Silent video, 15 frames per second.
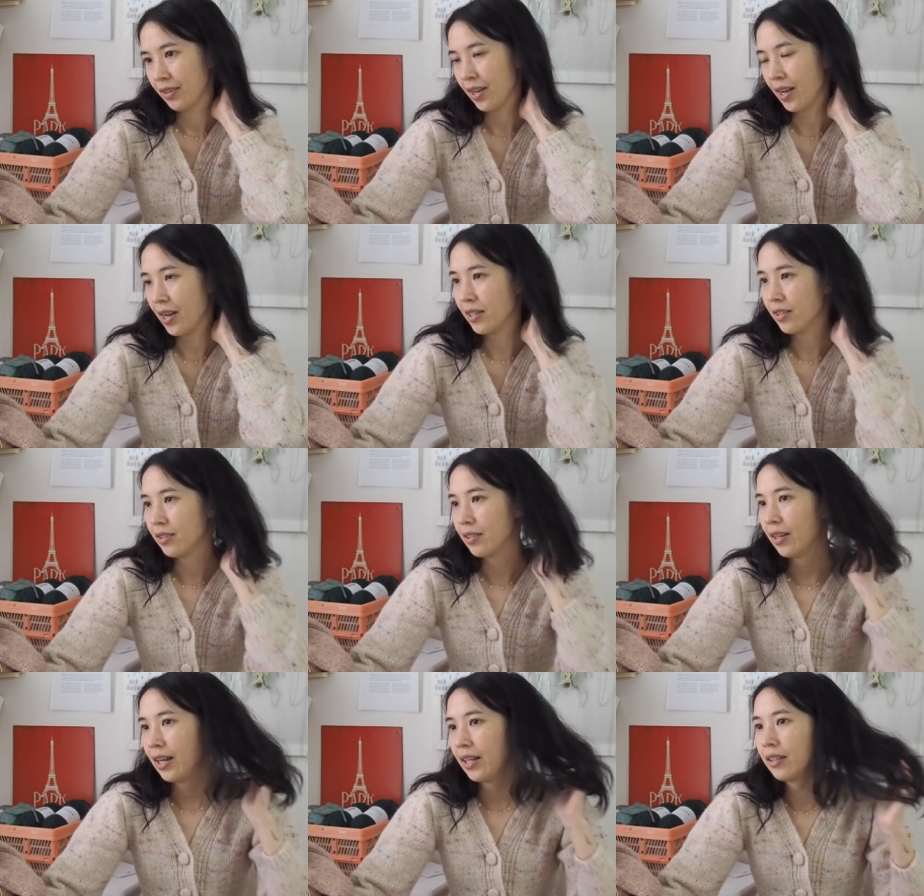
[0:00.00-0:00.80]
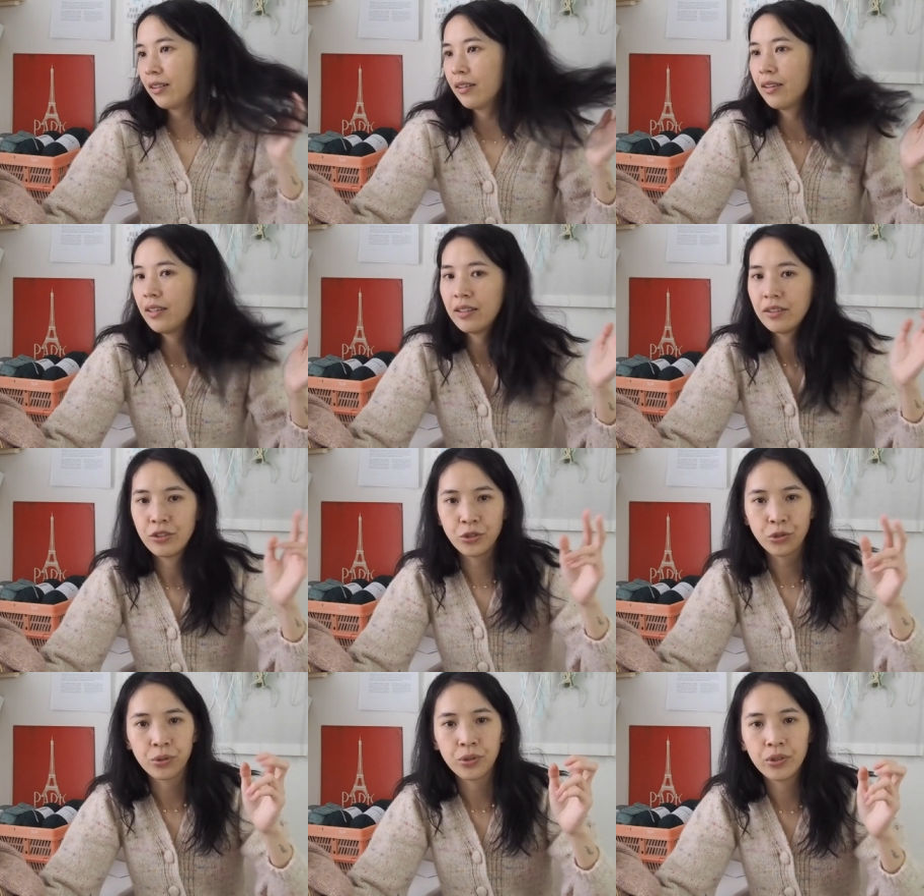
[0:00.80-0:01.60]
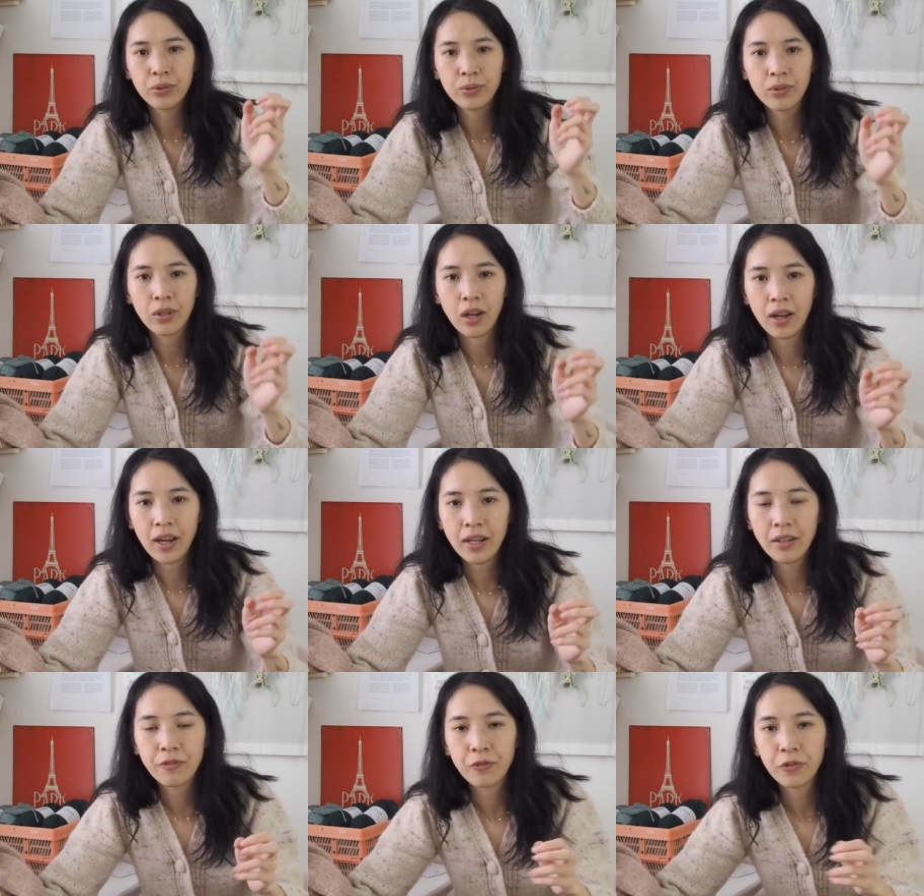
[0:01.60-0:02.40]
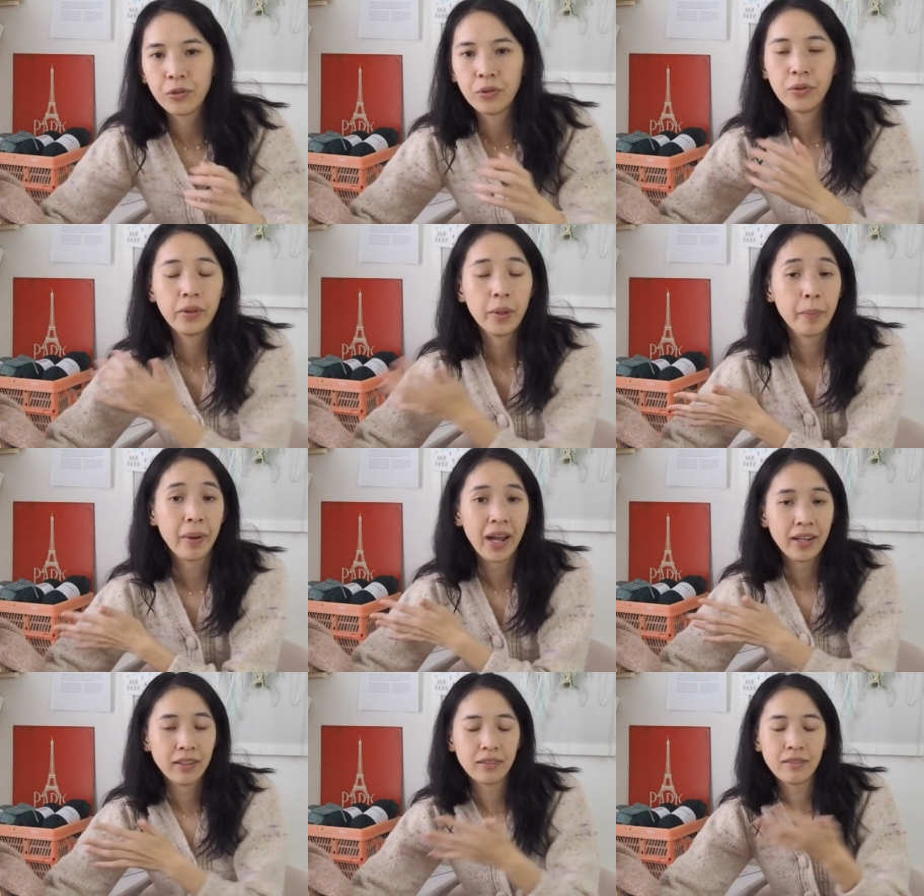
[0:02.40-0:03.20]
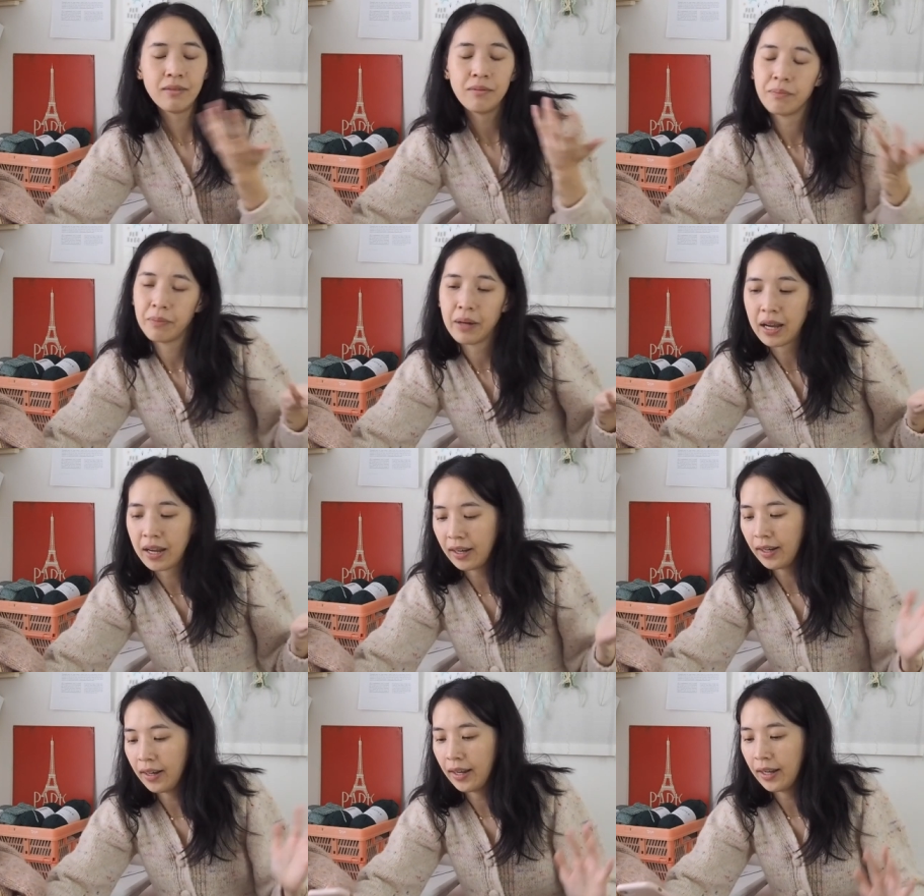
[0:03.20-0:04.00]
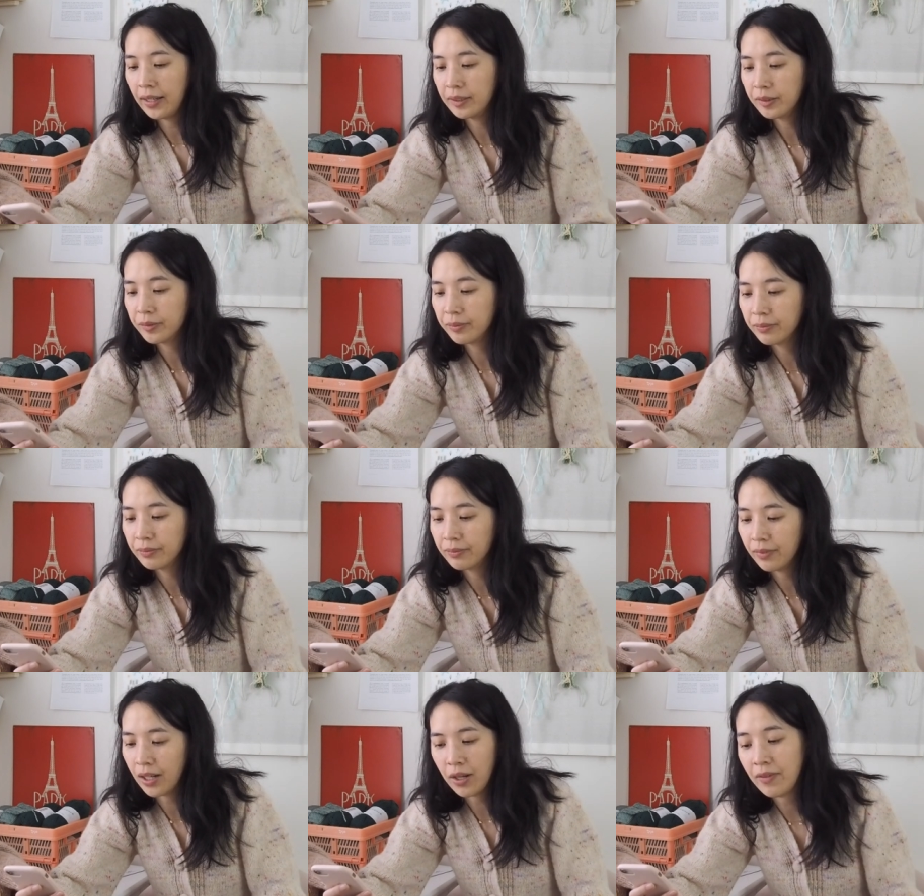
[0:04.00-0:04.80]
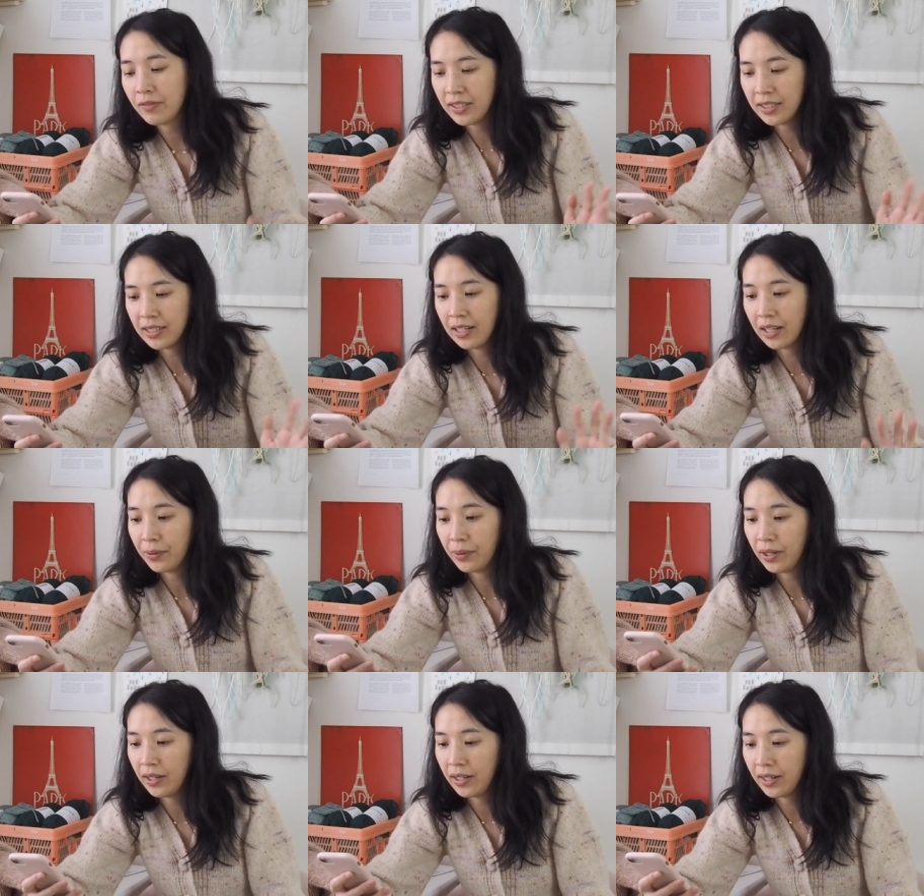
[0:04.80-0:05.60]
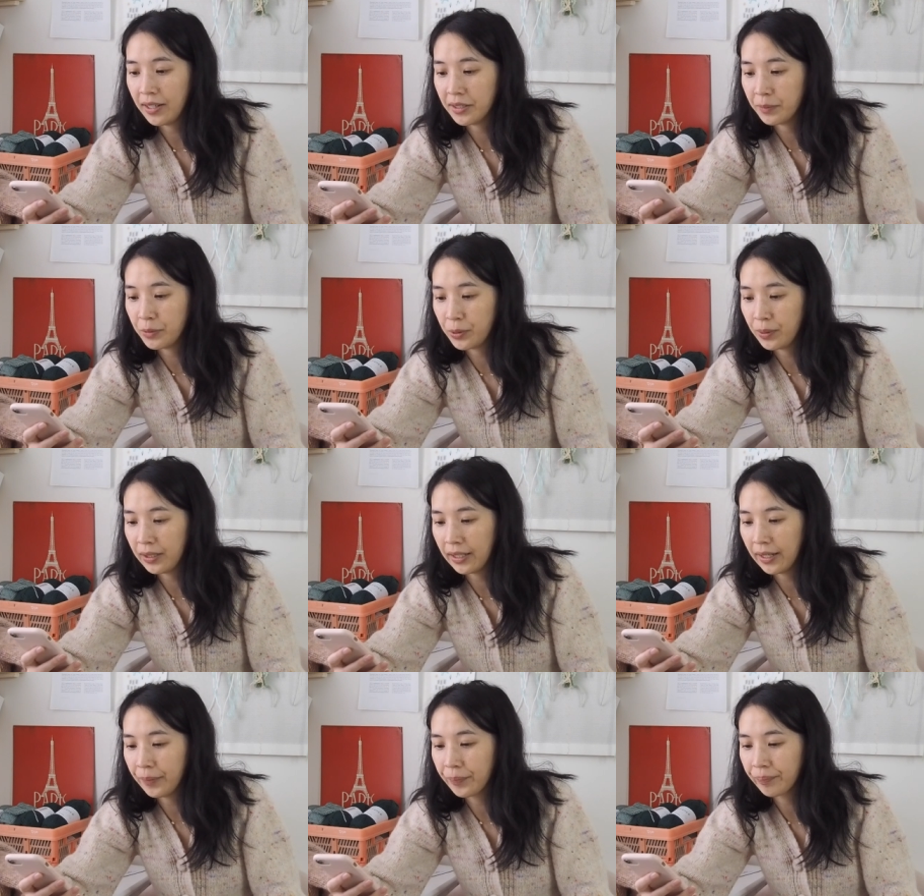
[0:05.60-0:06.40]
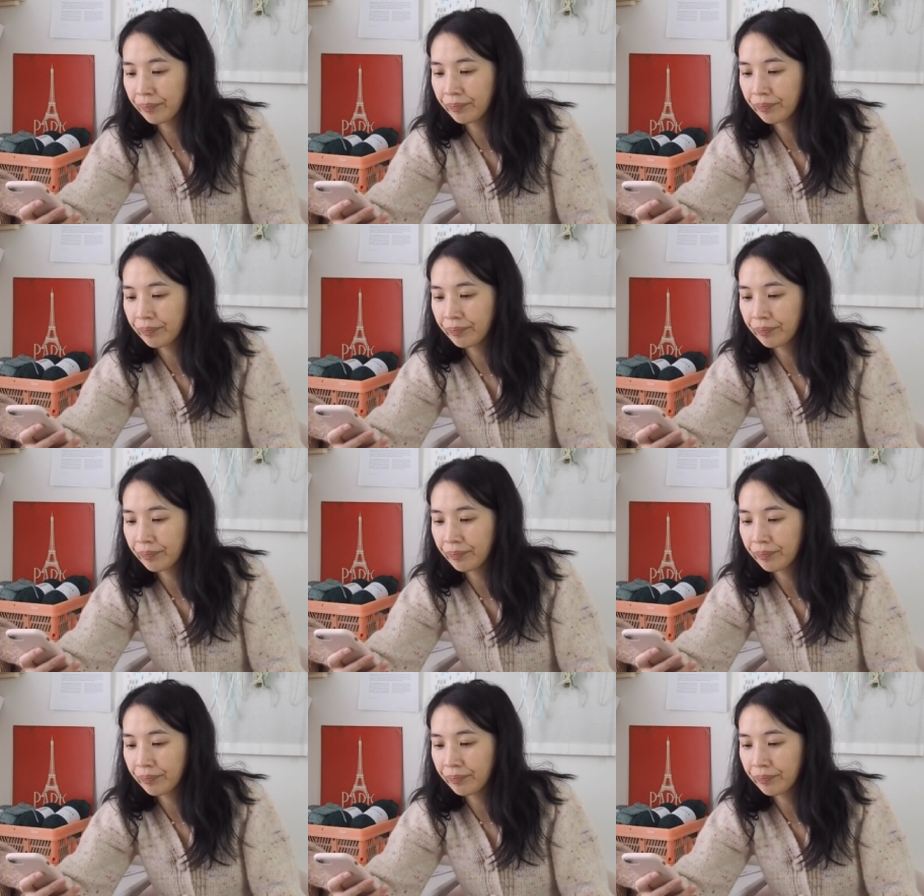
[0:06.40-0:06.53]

as like the tutorial guide for the pattern, but um, I'll have to see how I end up doing that.